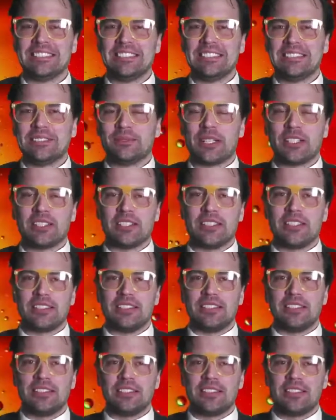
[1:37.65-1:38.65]
Well,
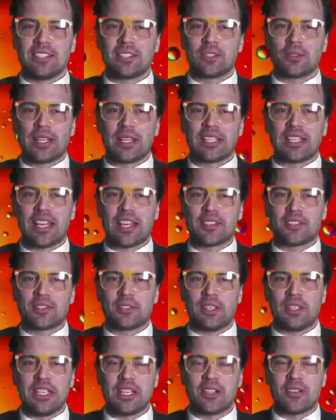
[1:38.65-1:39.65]
the correct answer
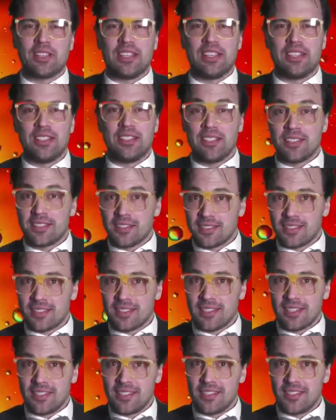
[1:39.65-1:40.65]
here is
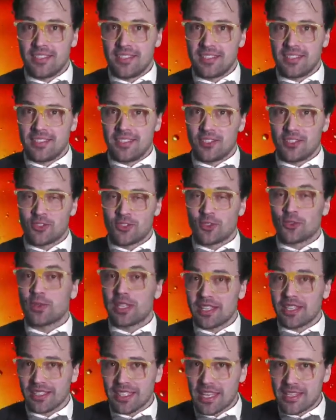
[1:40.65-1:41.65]

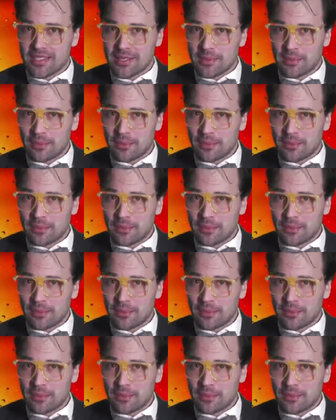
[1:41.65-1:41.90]
Surrealism.